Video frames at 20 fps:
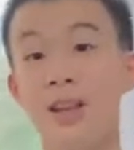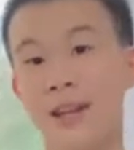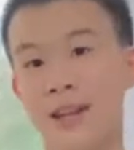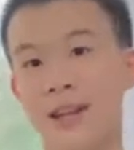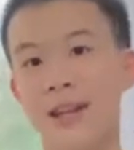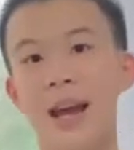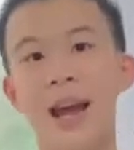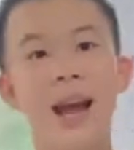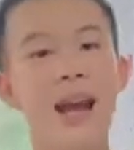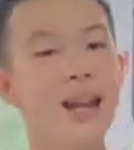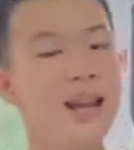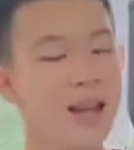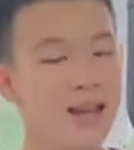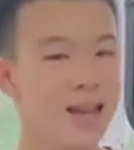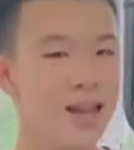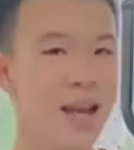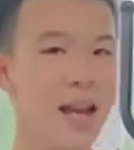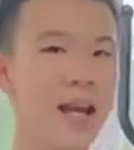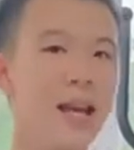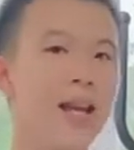let
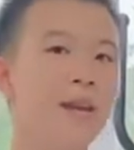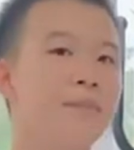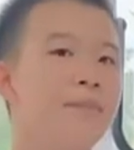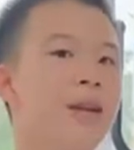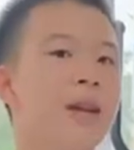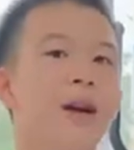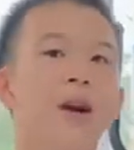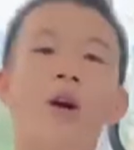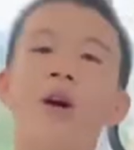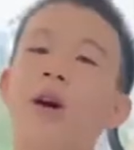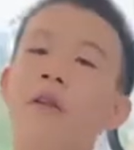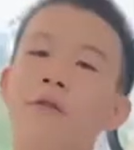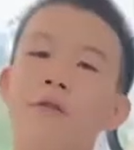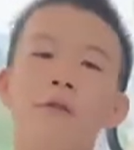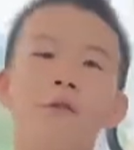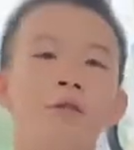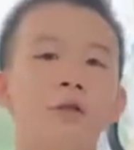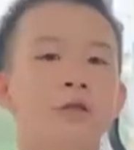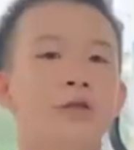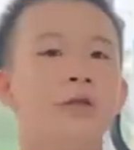anything be
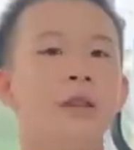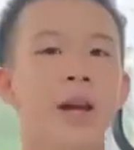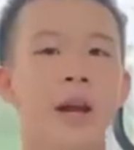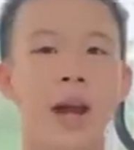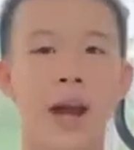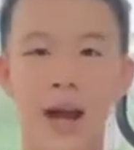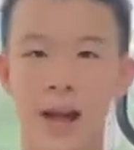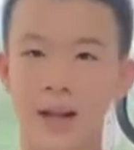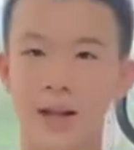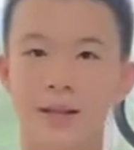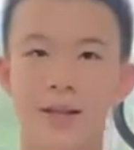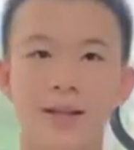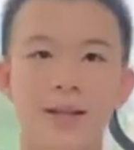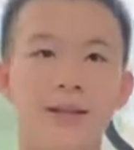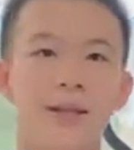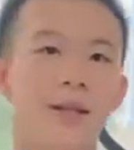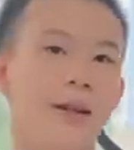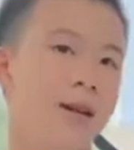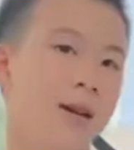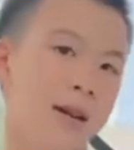harmful to their
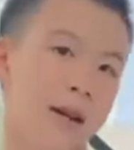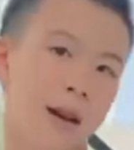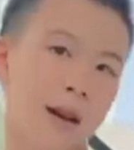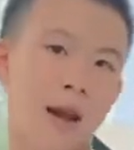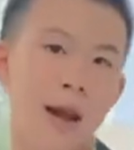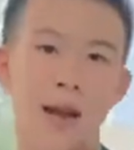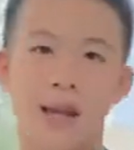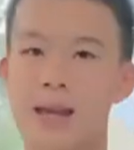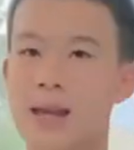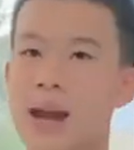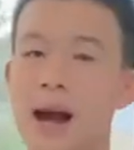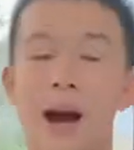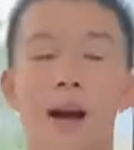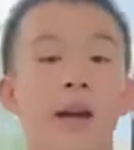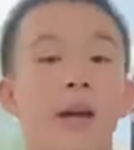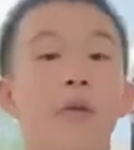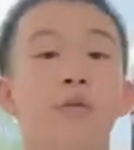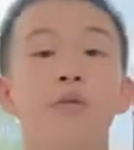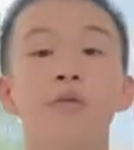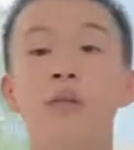eggs. And yeah,
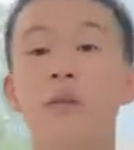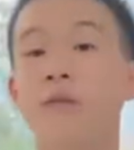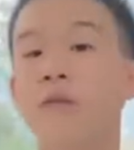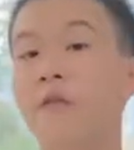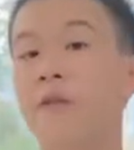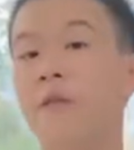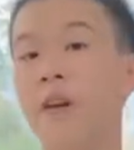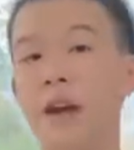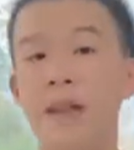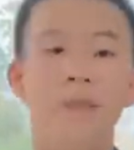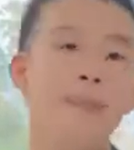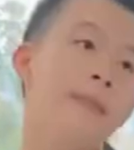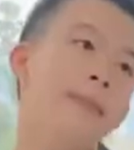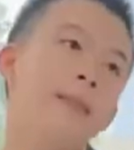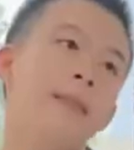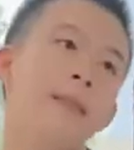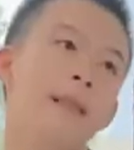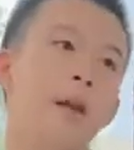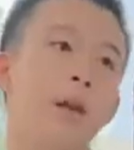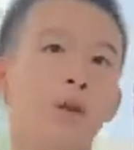it will
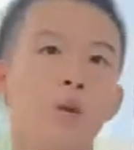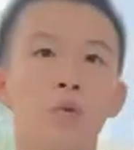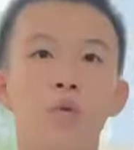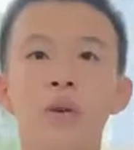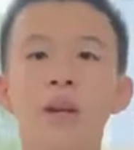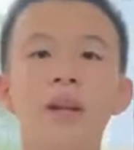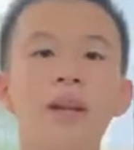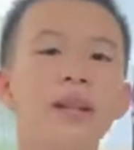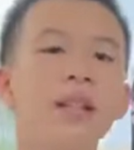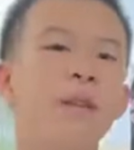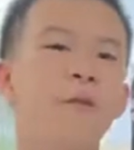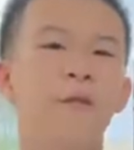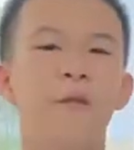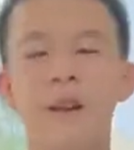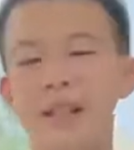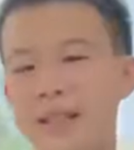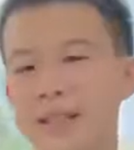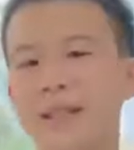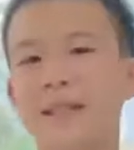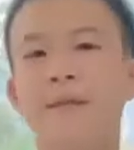defend, they're really
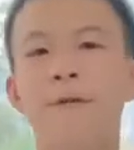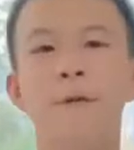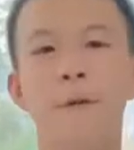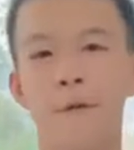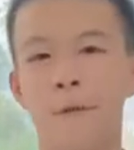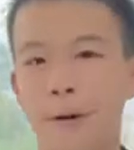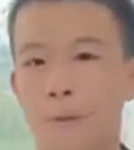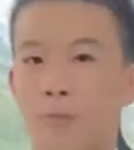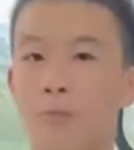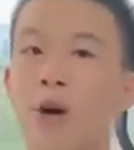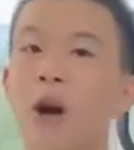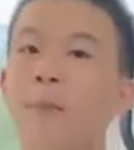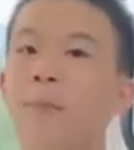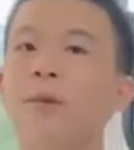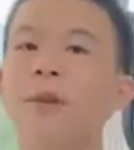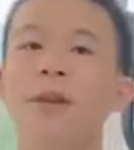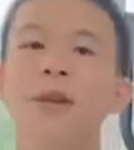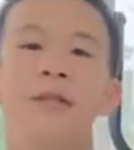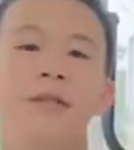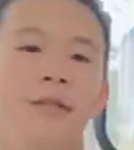defensive of their
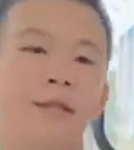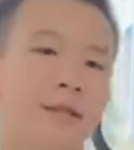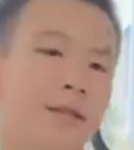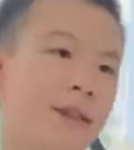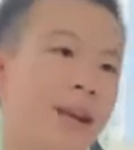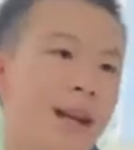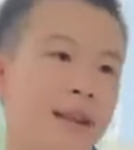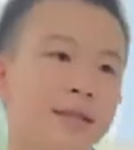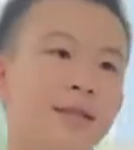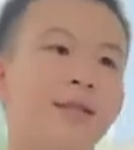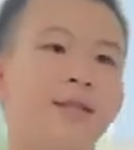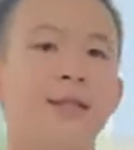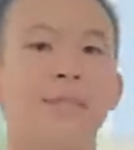property and their nest.